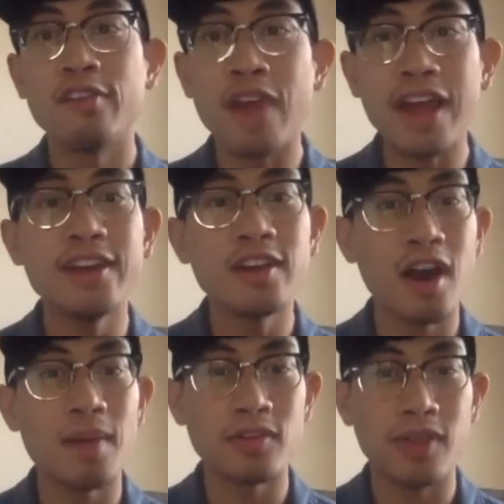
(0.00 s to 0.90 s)
finding
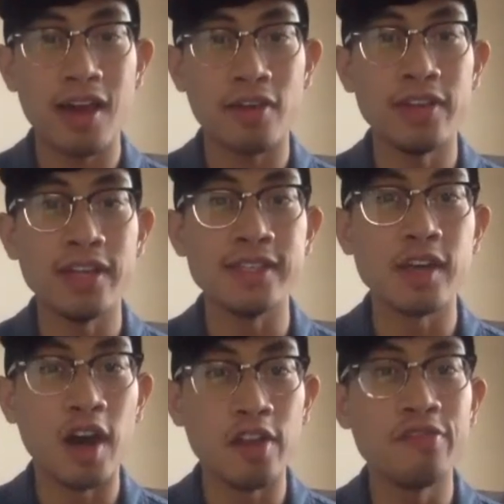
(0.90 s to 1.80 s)
common ground is
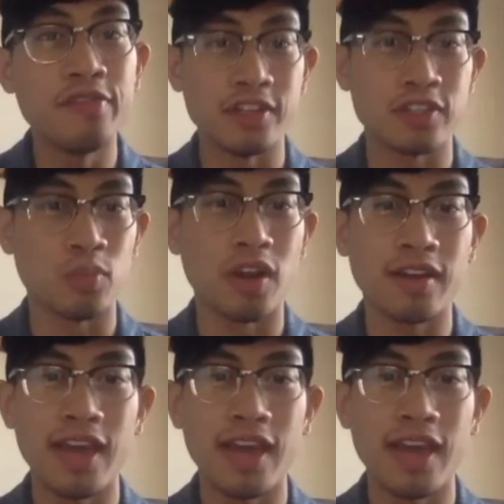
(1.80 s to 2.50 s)
unfinished work.